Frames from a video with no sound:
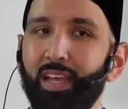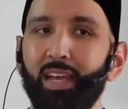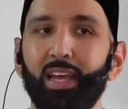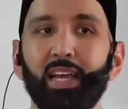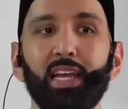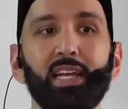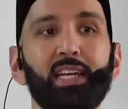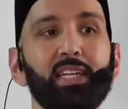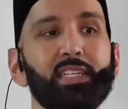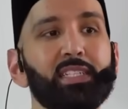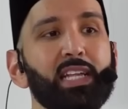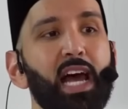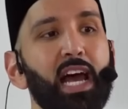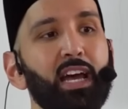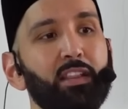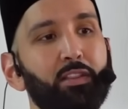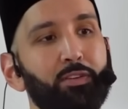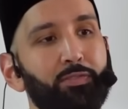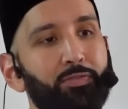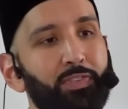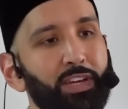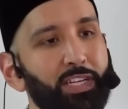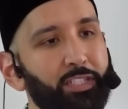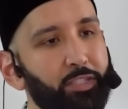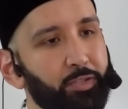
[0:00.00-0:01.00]
It is either
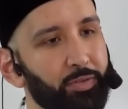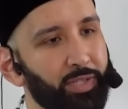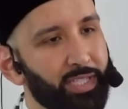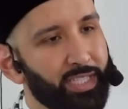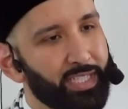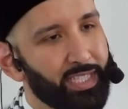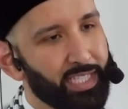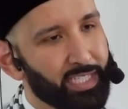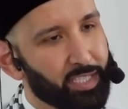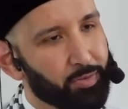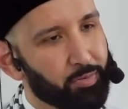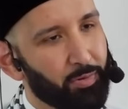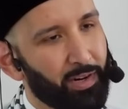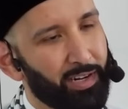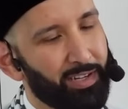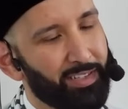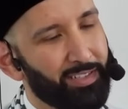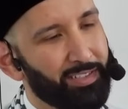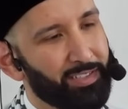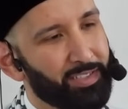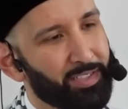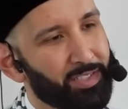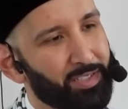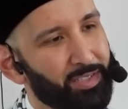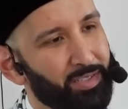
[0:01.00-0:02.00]
victory in this
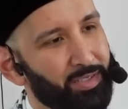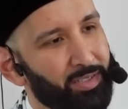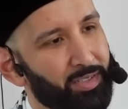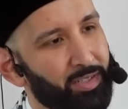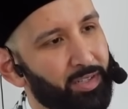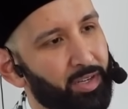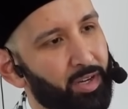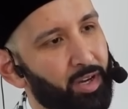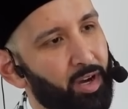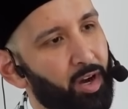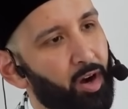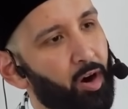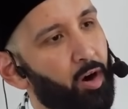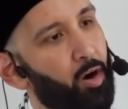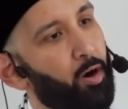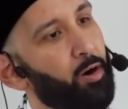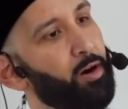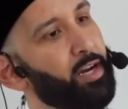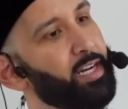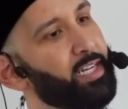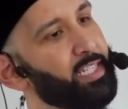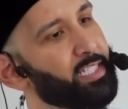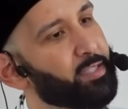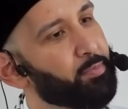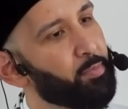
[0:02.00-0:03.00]
world, or
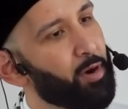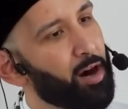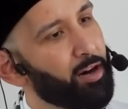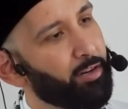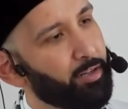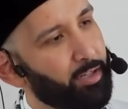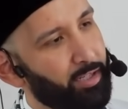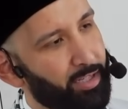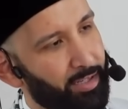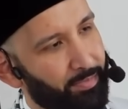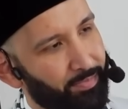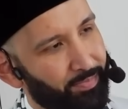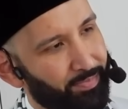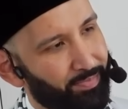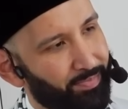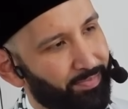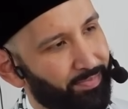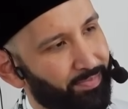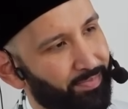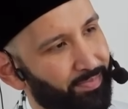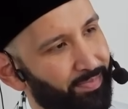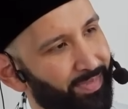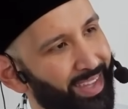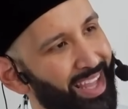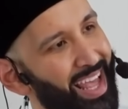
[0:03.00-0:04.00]
it is martyrdom.
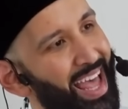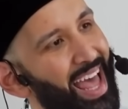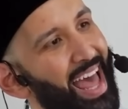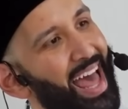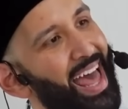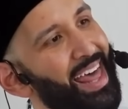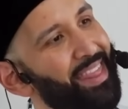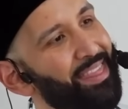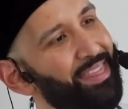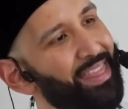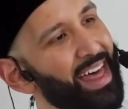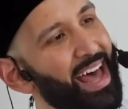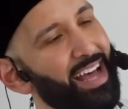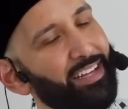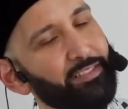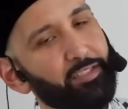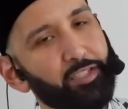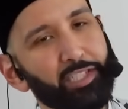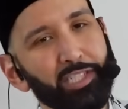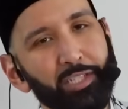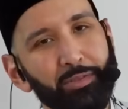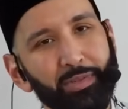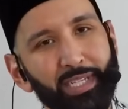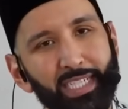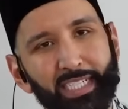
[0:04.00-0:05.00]
And that
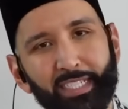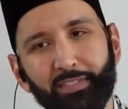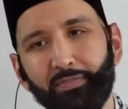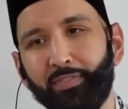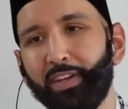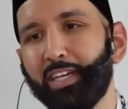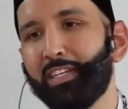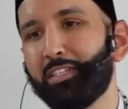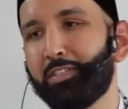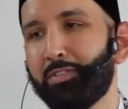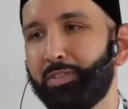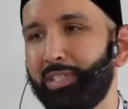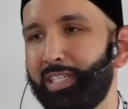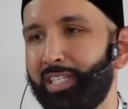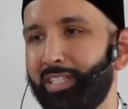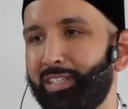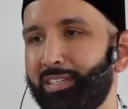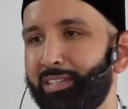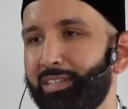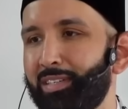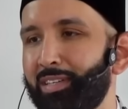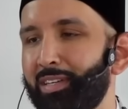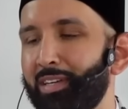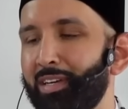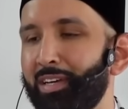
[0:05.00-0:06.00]
too is victory.
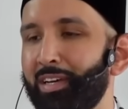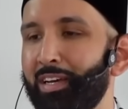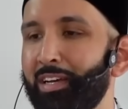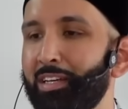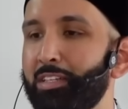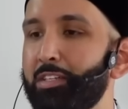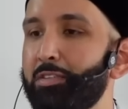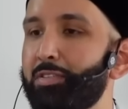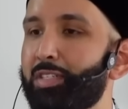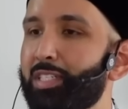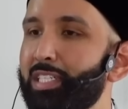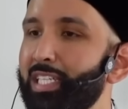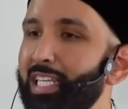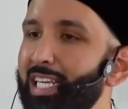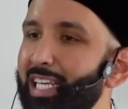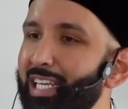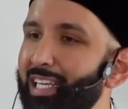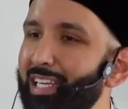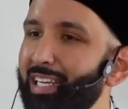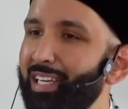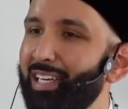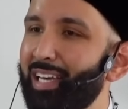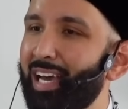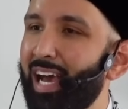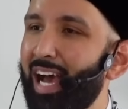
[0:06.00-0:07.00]
You
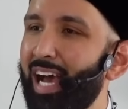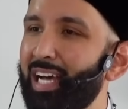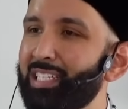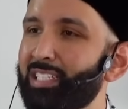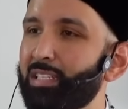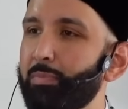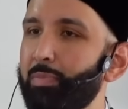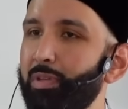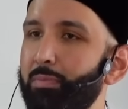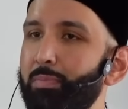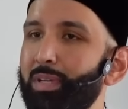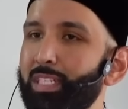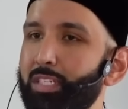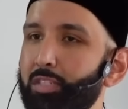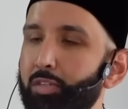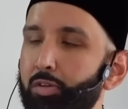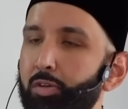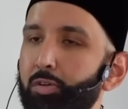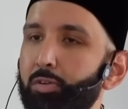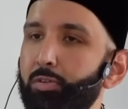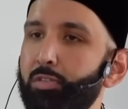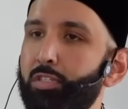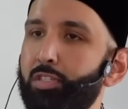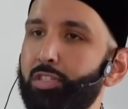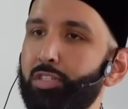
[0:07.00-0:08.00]
see, as Ibn
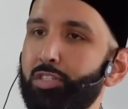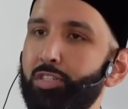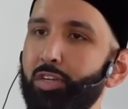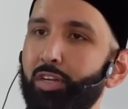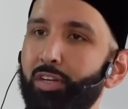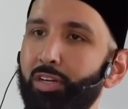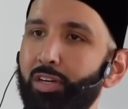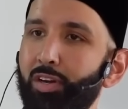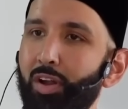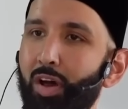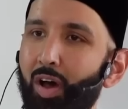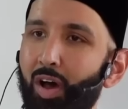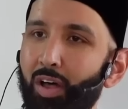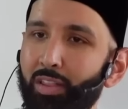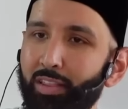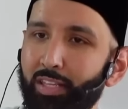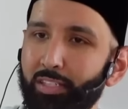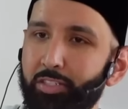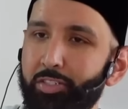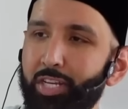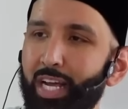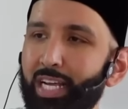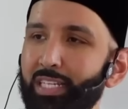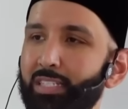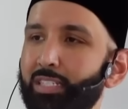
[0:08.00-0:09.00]
Mas'ud stood on the
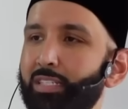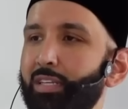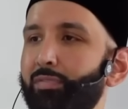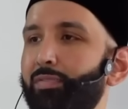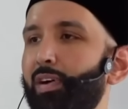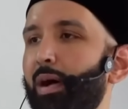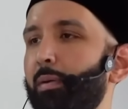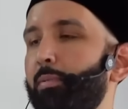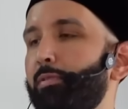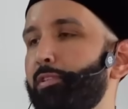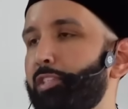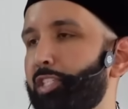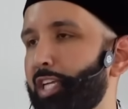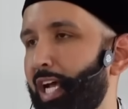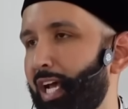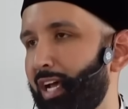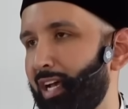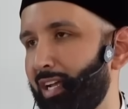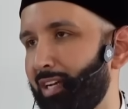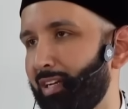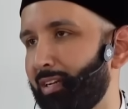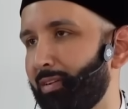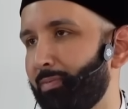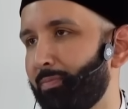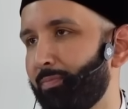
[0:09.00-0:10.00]
chest of Abu
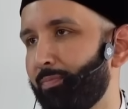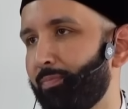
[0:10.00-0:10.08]
Jahl